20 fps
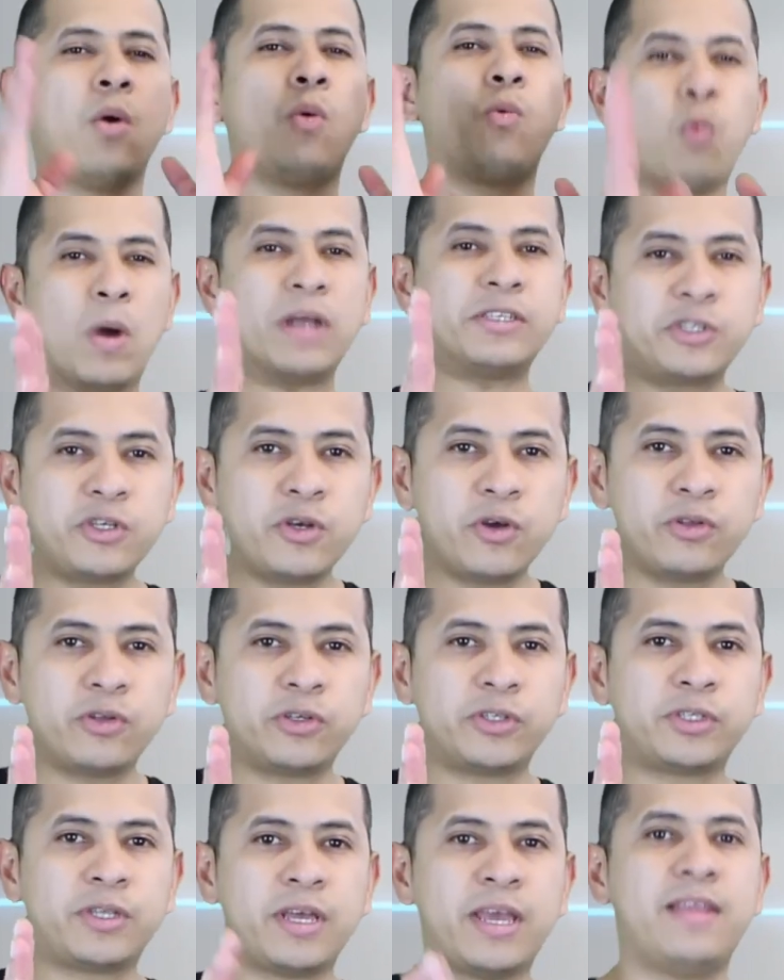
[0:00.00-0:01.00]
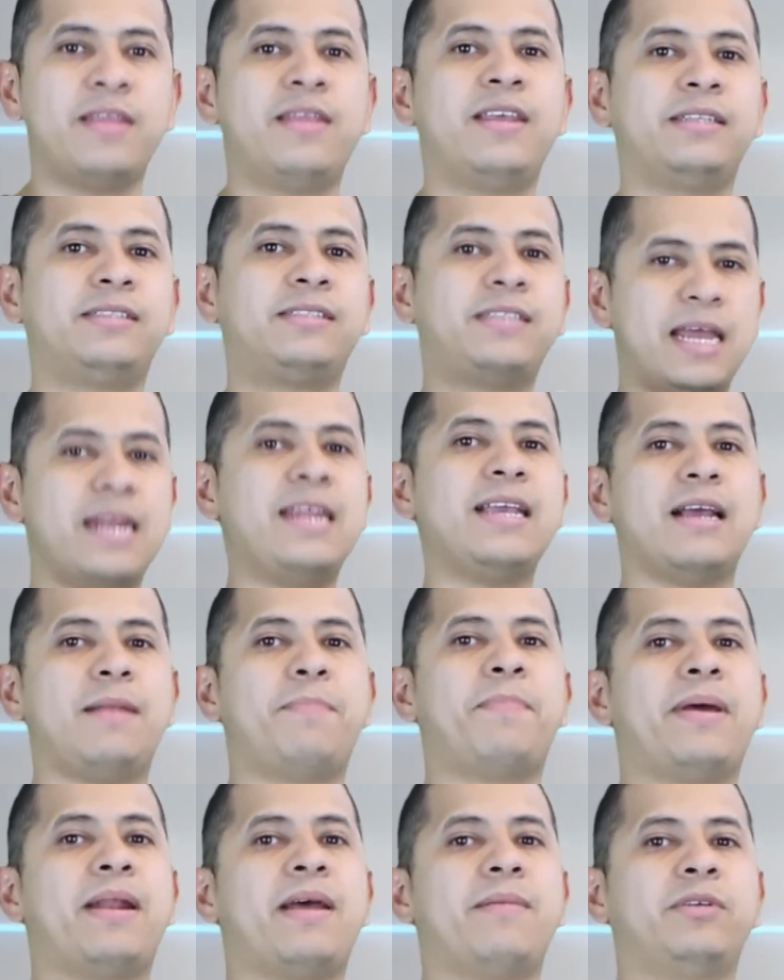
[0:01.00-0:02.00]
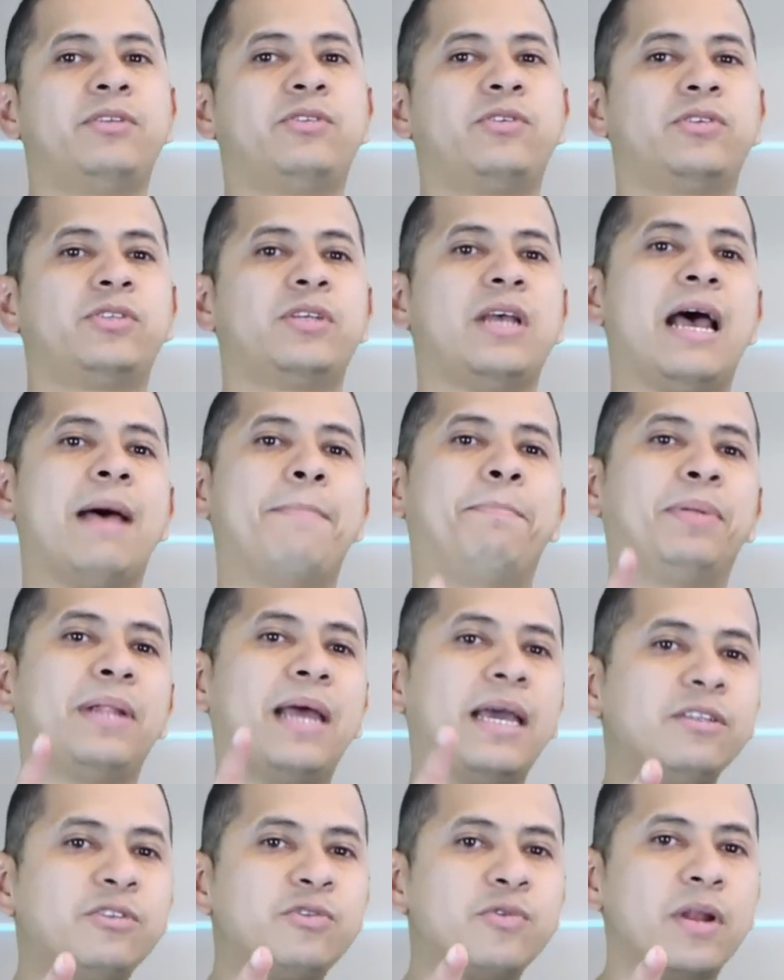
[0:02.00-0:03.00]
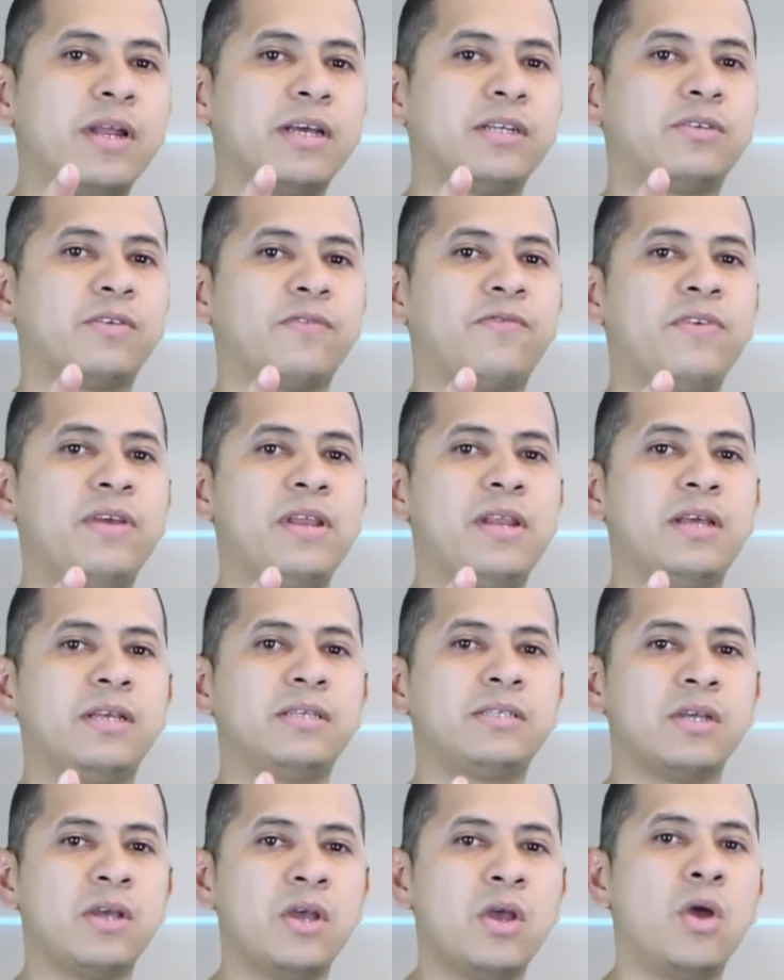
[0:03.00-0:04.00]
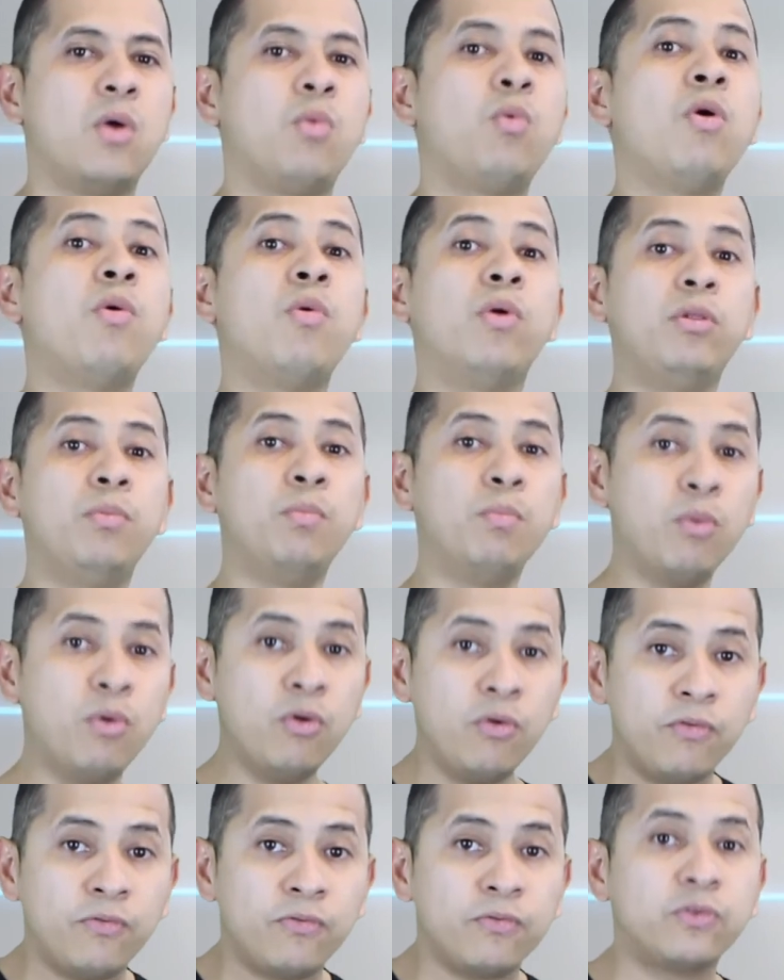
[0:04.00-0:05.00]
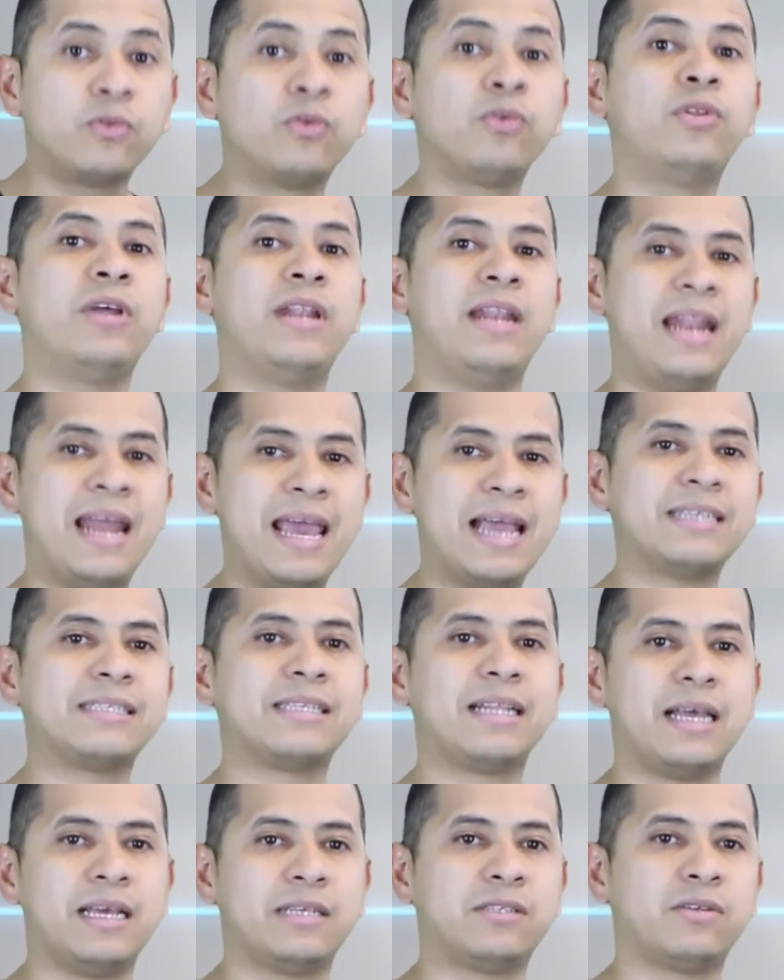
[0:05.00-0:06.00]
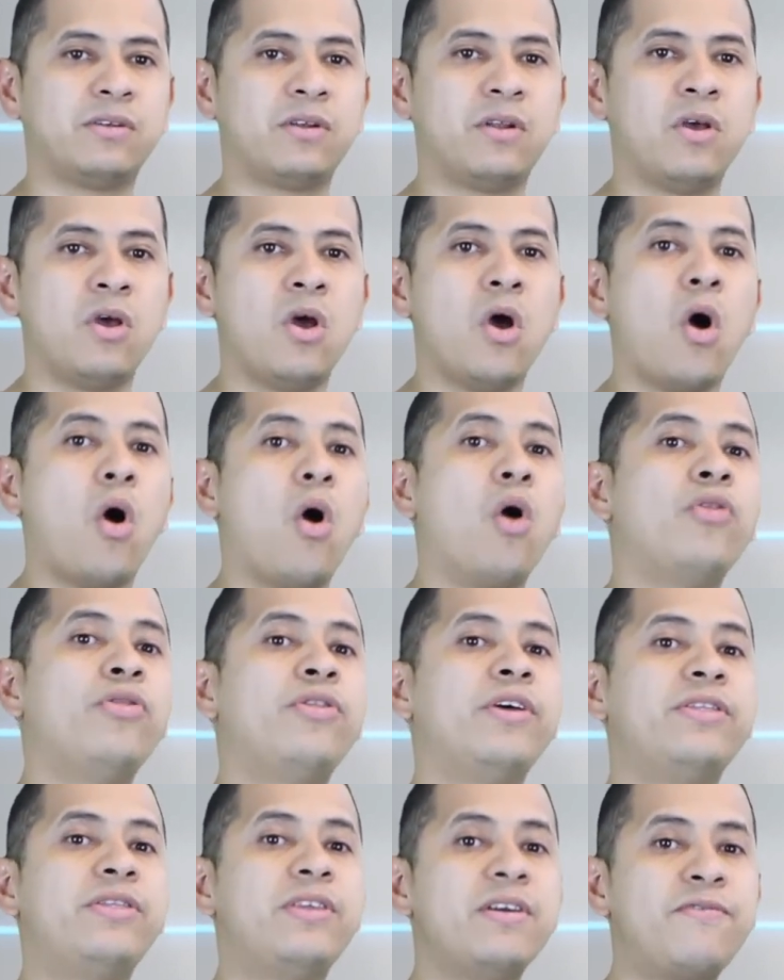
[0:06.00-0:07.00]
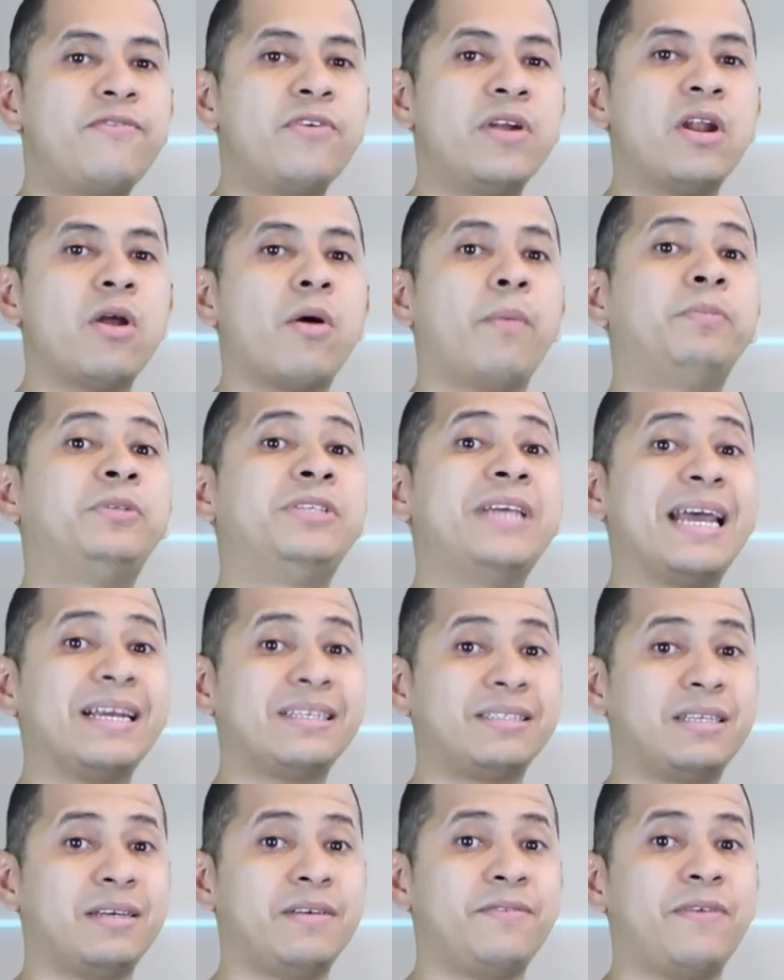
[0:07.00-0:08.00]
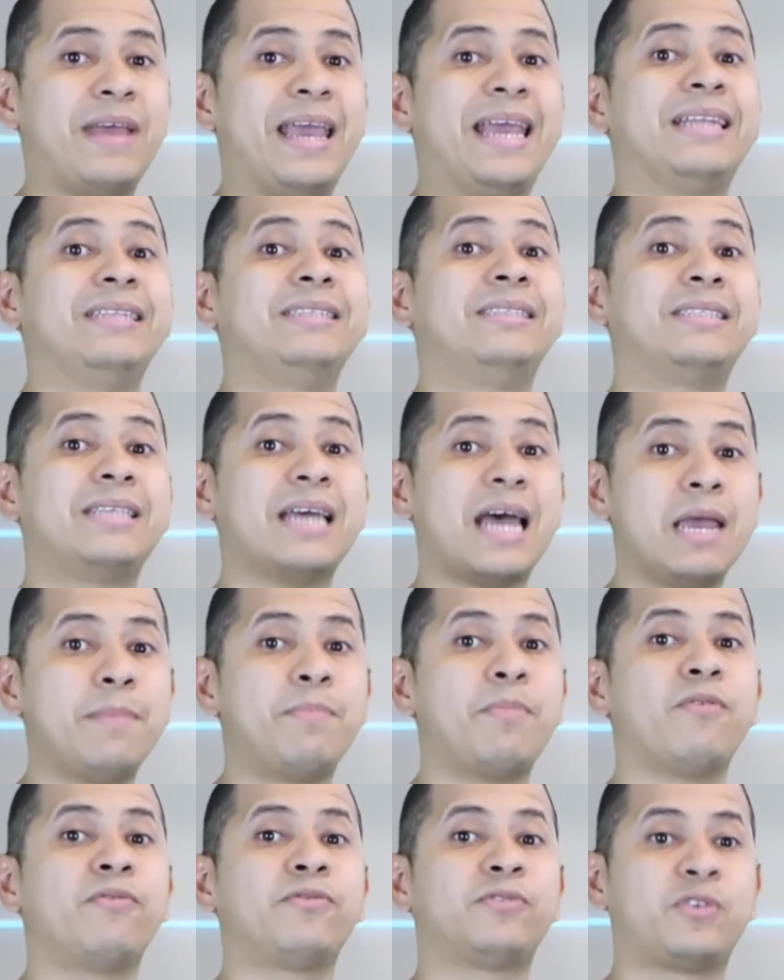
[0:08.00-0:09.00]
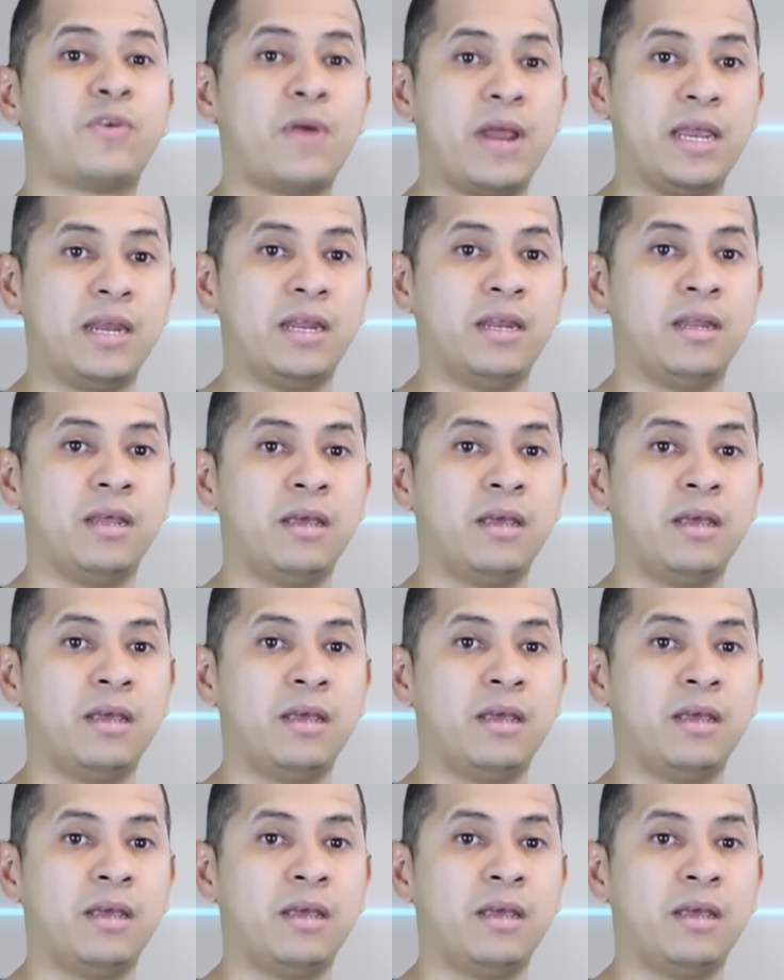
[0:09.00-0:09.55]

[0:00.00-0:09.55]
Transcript: Once you understand the technical parameters applied to electrofitness, we will move to the next lesson on the different objective and type of training